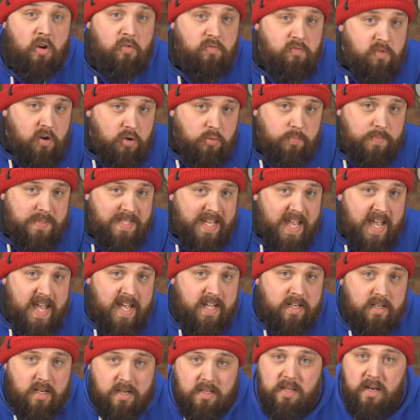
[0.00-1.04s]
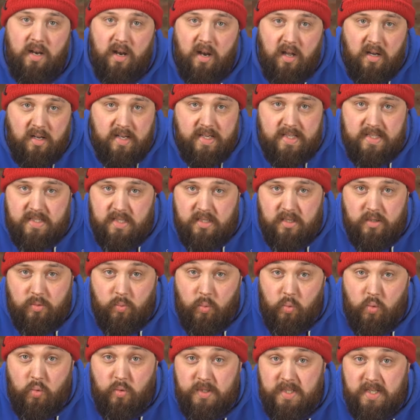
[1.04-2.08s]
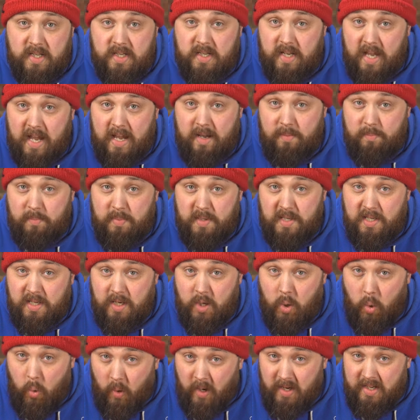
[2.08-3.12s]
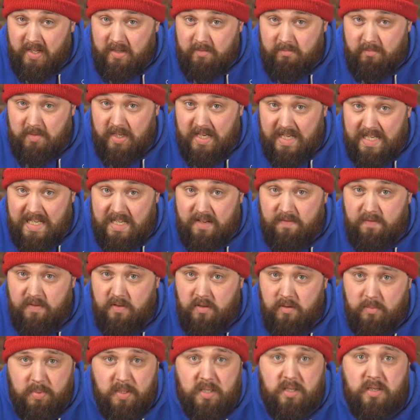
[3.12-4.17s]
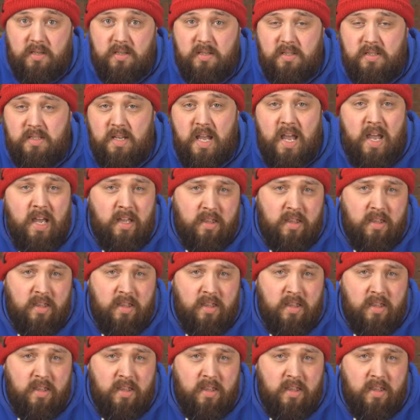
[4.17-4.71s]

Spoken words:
Ropes and other lines underwater can be quite evil because